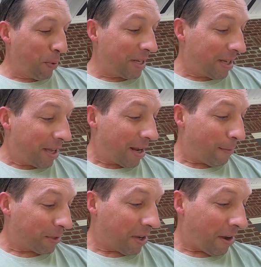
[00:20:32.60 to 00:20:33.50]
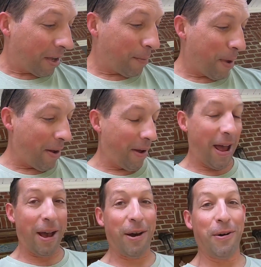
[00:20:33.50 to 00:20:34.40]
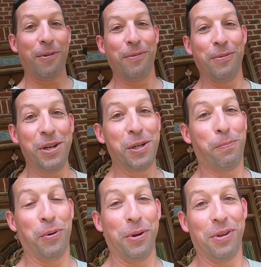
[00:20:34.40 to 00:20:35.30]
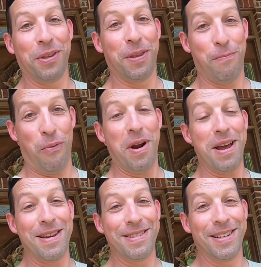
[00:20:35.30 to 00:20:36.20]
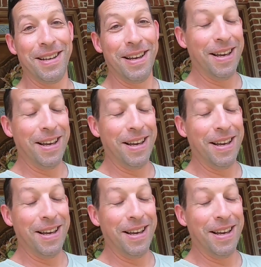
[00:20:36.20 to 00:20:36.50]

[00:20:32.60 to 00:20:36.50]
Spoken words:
BC and I were talking about how we should put the brand